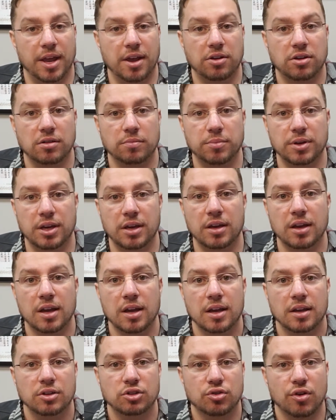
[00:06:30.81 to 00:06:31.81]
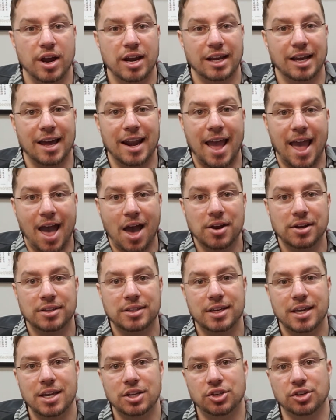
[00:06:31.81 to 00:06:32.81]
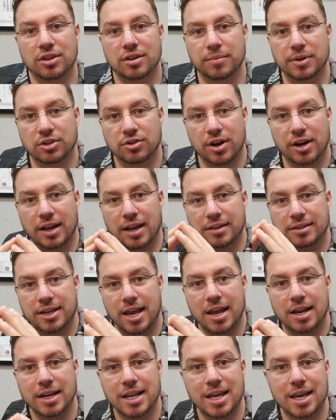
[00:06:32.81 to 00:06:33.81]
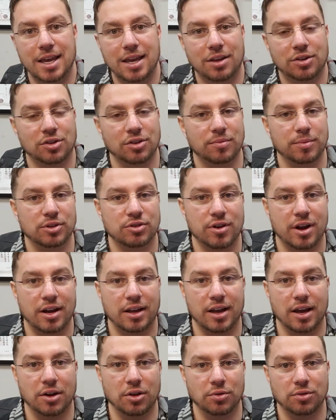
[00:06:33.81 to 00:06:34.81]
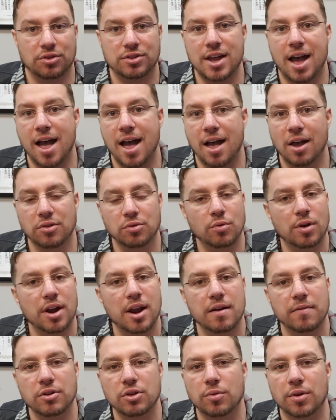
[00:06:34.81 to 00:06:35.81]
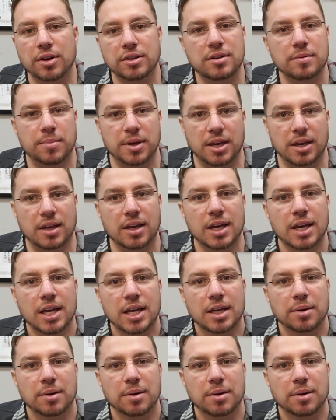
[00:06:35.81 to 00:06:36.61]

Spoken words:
It could be training on how to teach. It could be training on techniques. It could be training on other styles, whatever you want it to be.